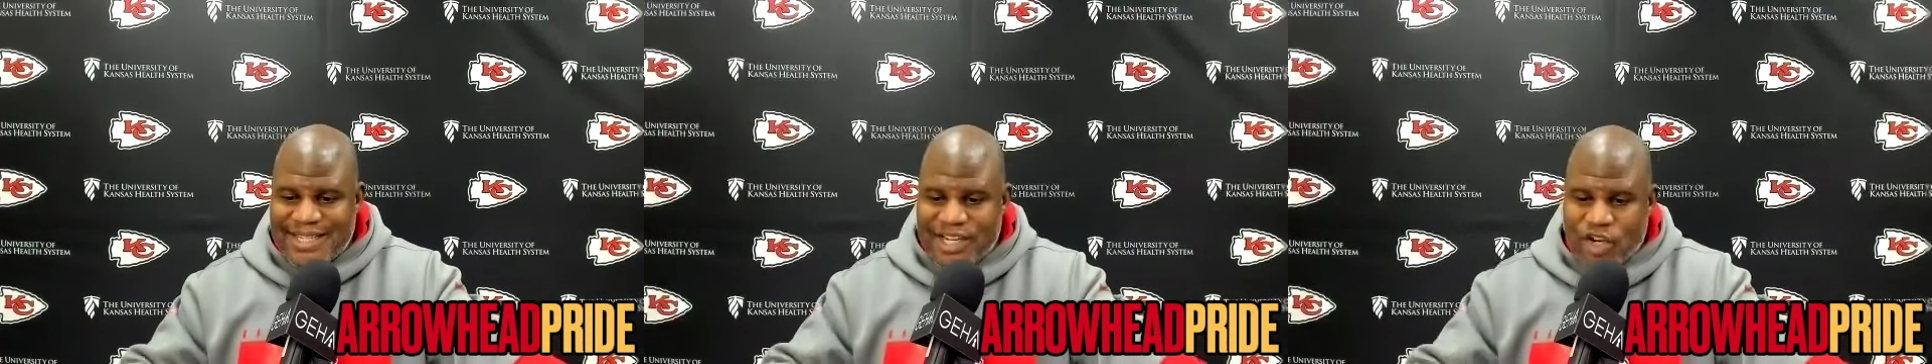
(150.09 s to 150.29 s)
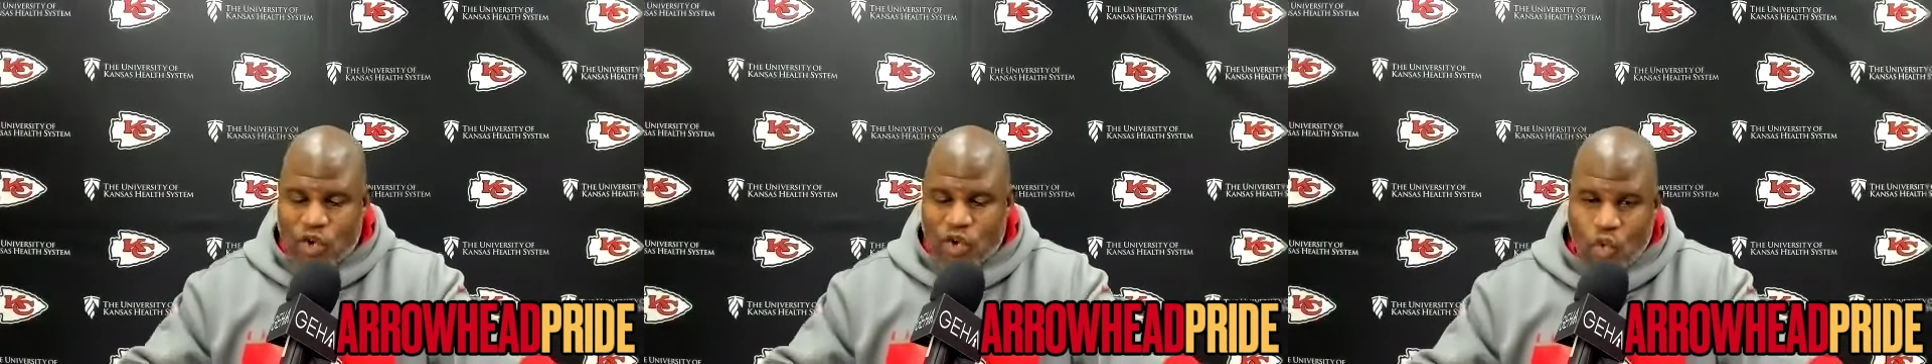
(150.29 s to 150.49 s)

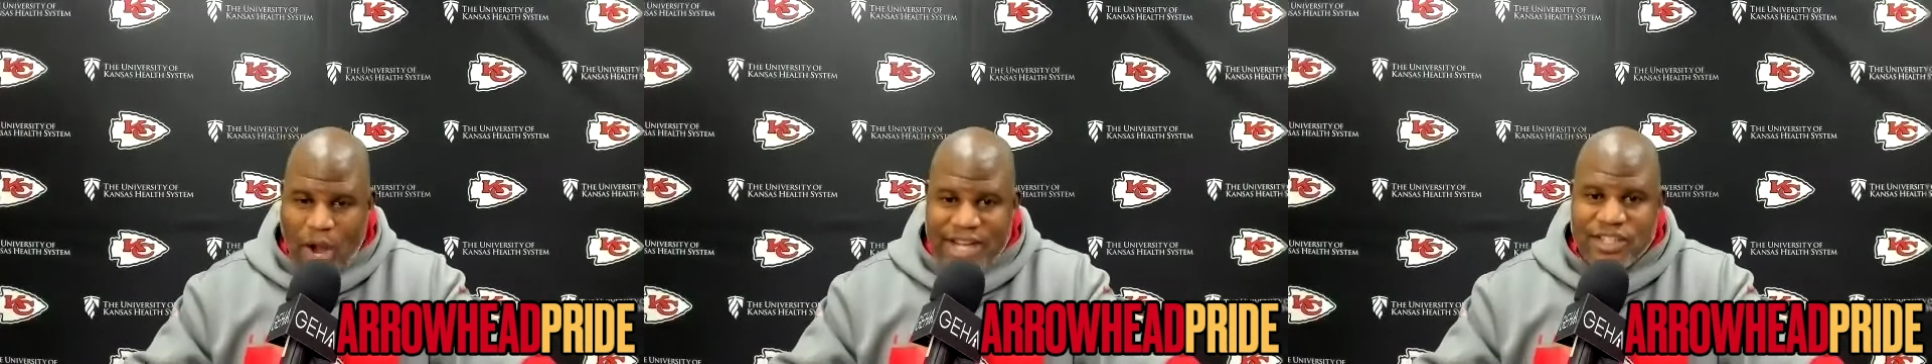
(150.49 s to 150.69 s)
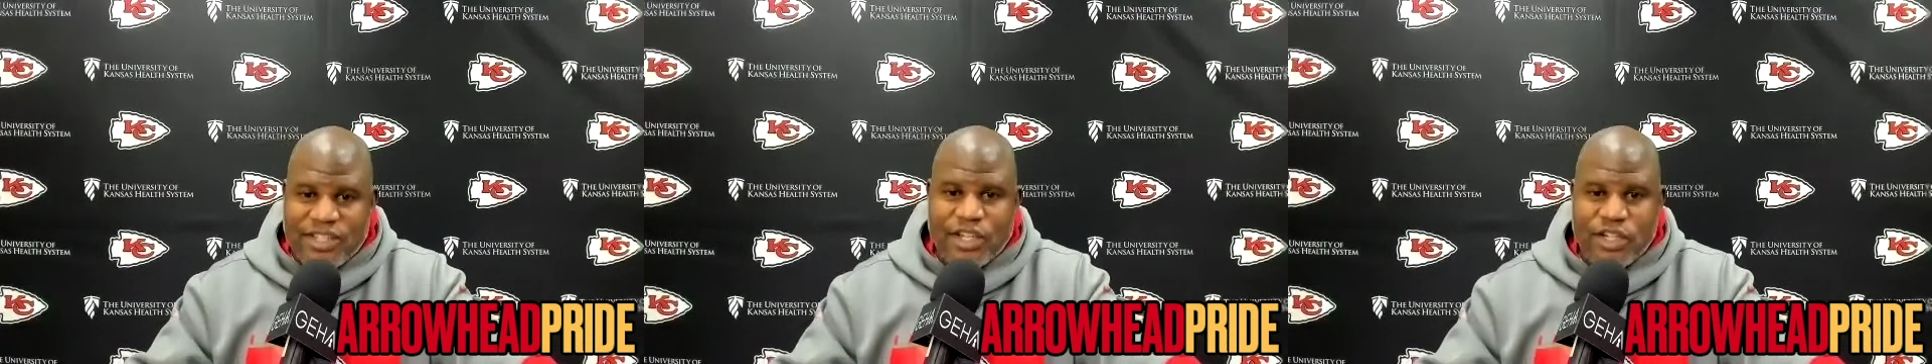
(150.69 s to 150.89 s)
in the
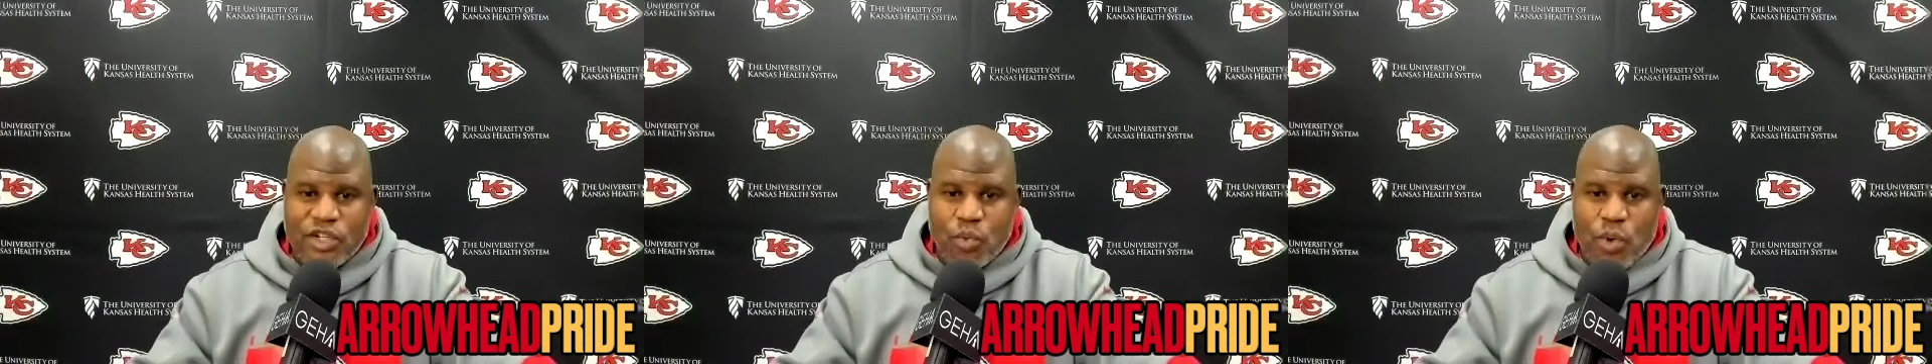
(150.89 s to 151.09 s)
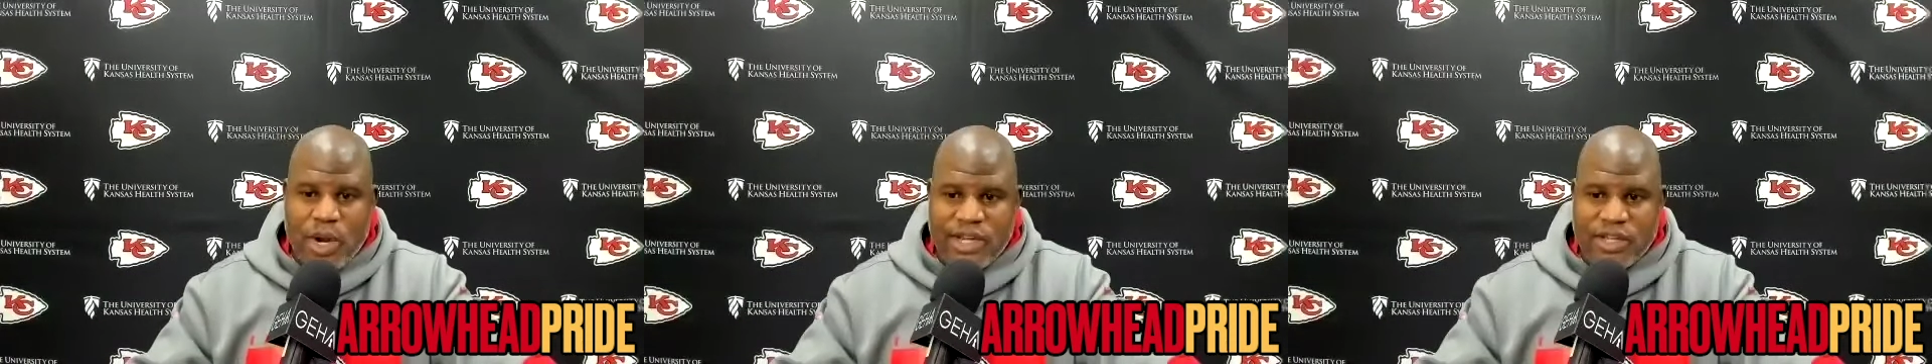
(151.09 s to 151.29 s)
right
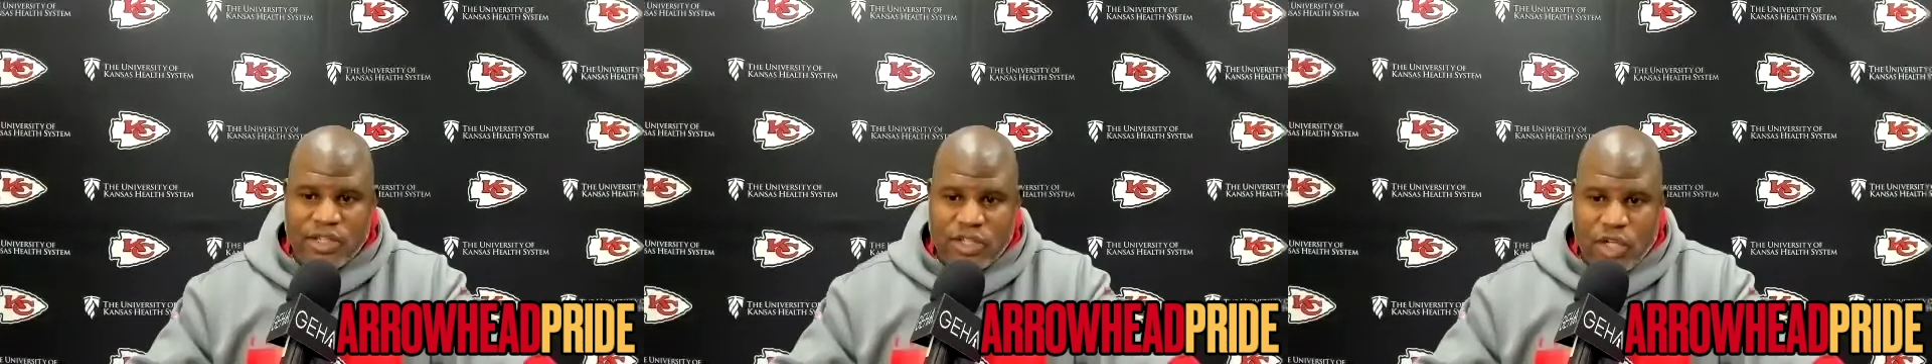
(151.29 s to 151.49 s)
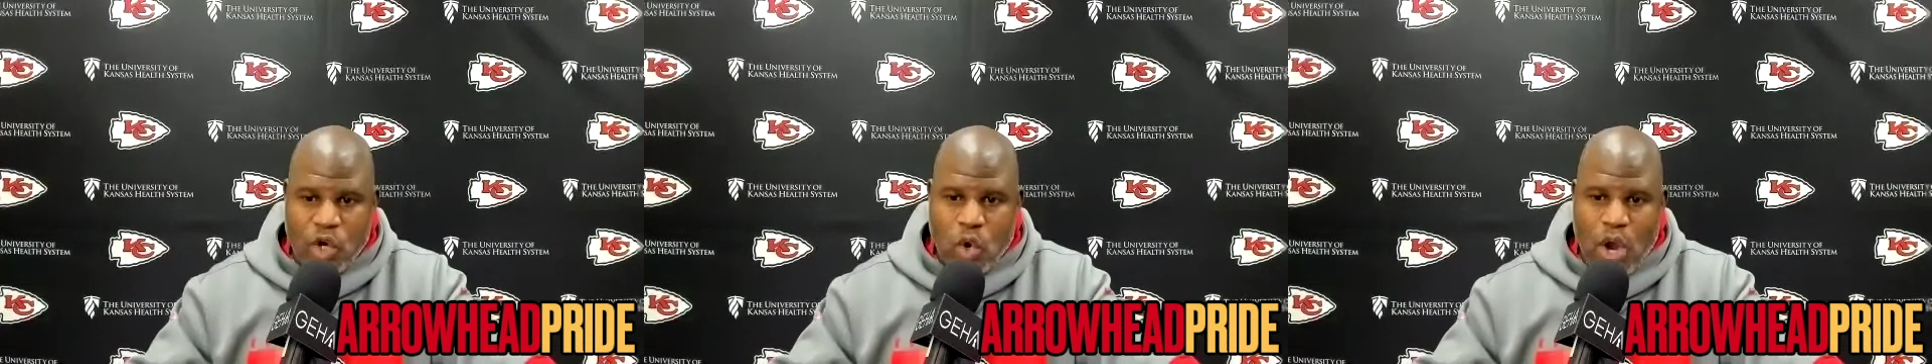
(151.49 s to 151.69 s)
situations
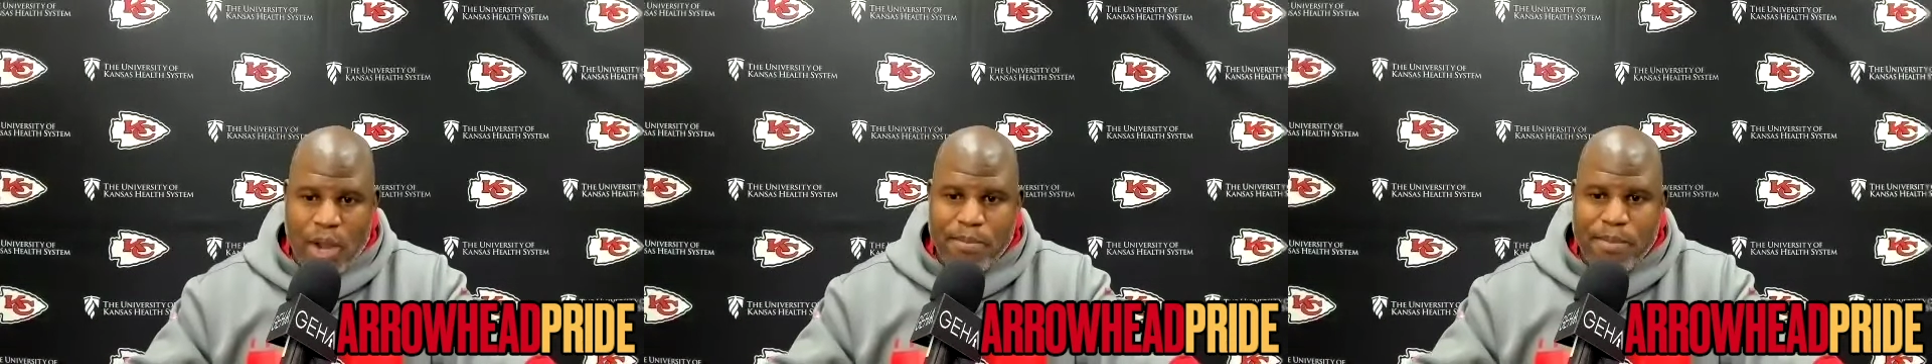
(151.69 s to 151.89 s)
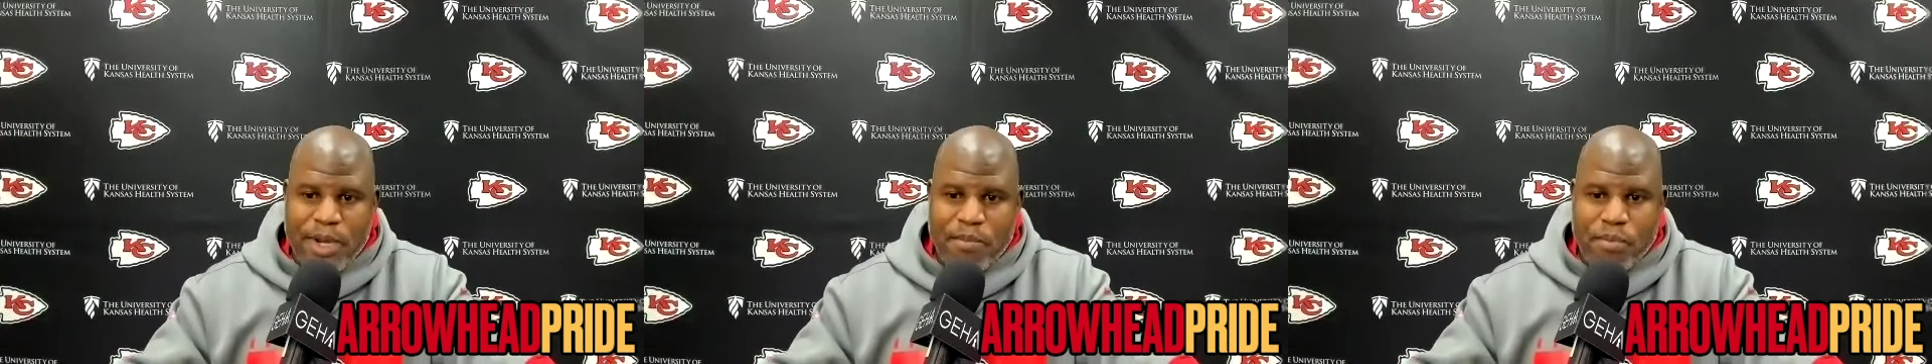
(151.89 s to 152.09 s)
to go out
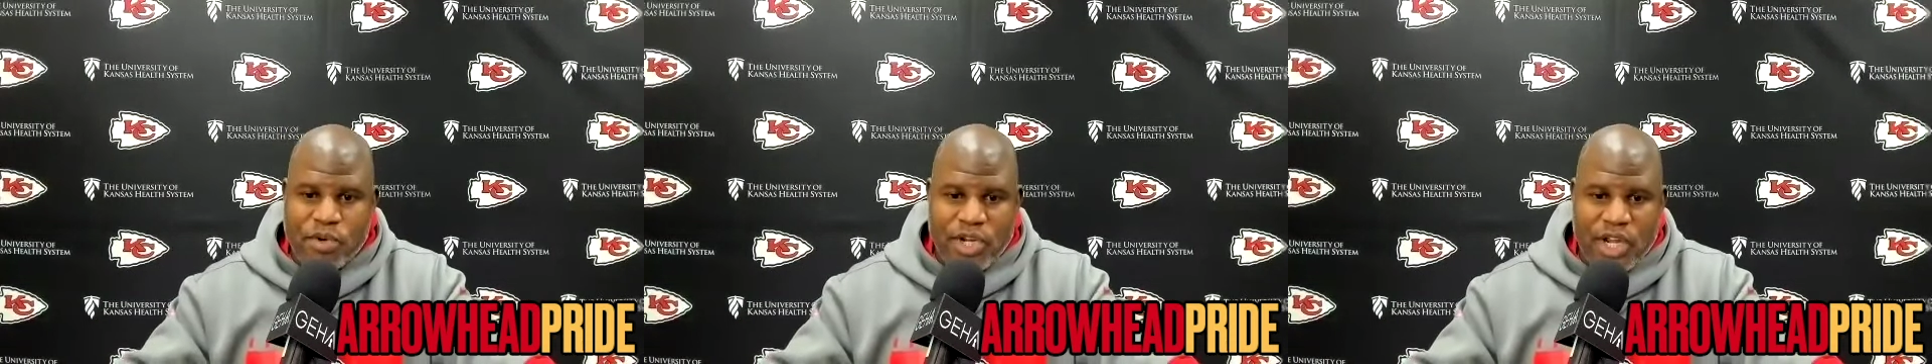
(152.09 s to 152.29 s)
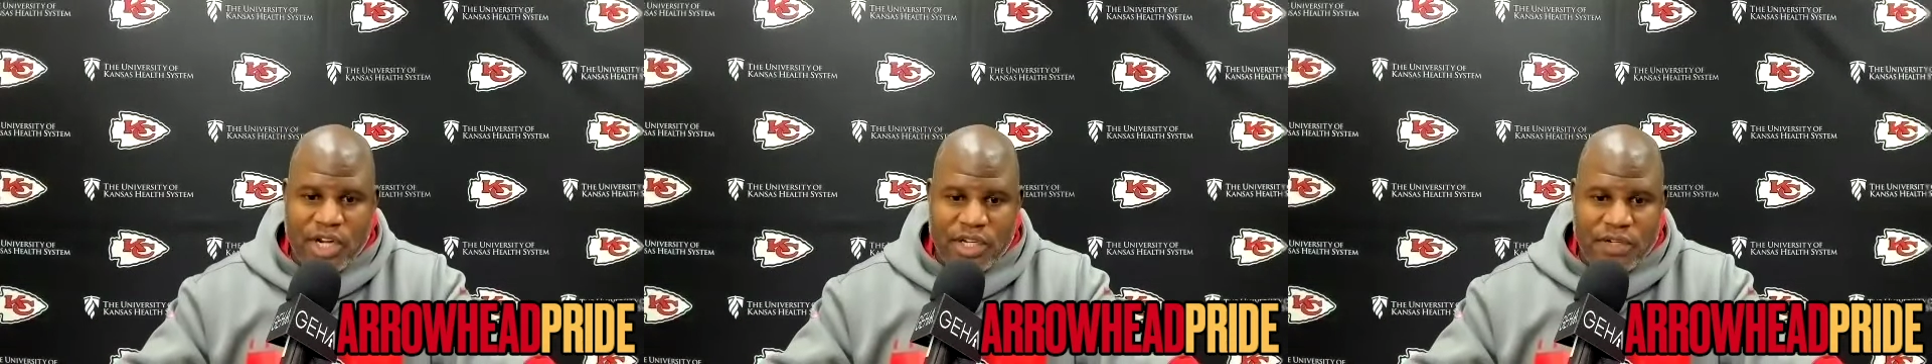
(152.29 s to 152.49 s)
and be
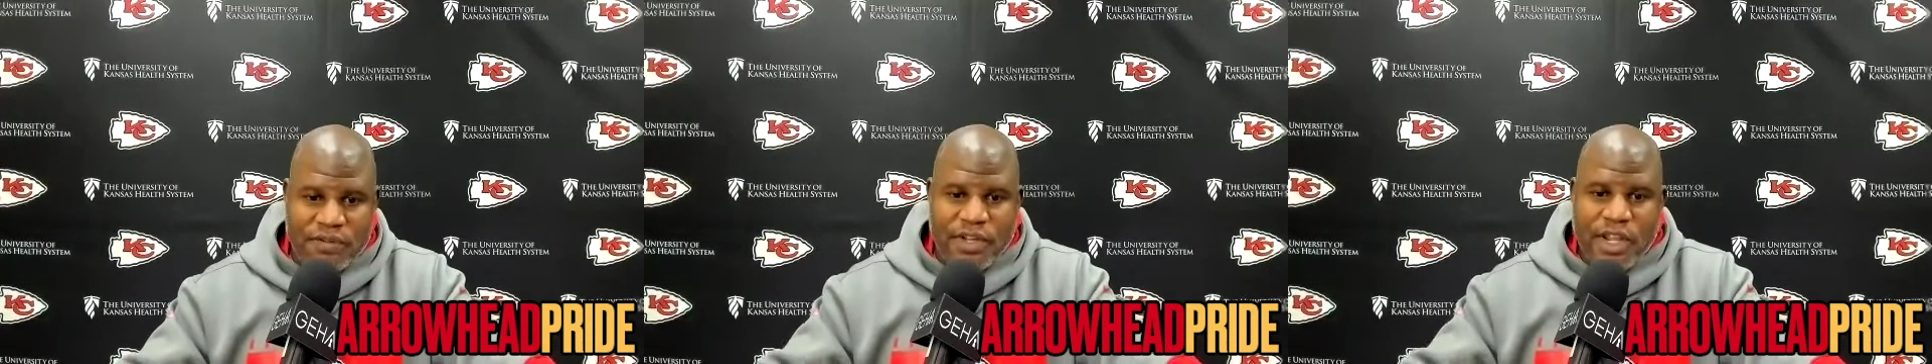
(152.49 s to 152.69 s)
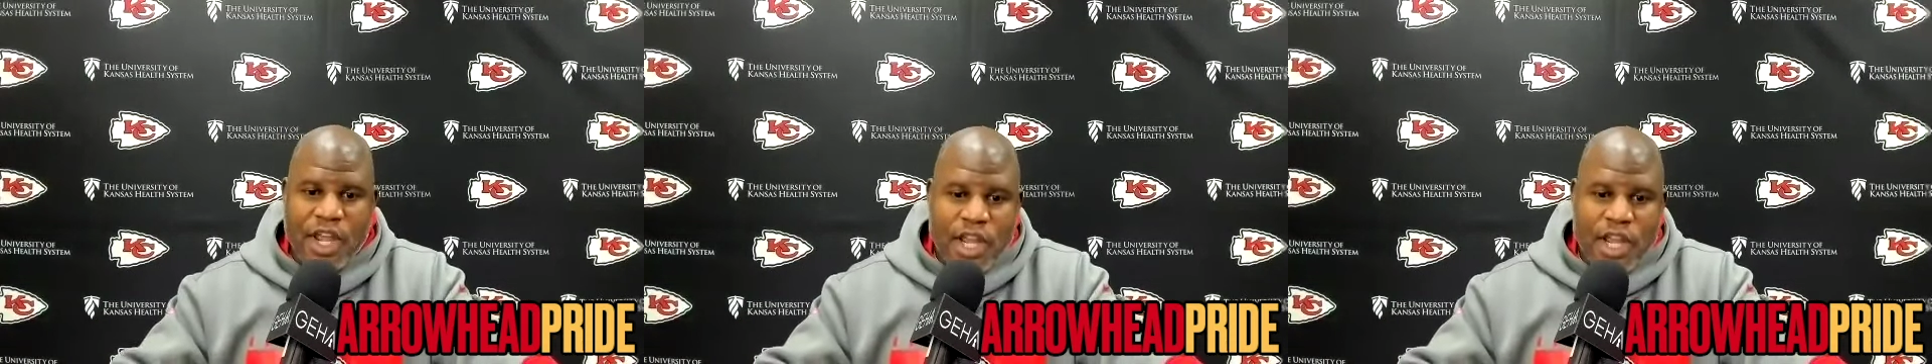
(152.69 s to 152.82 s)
productive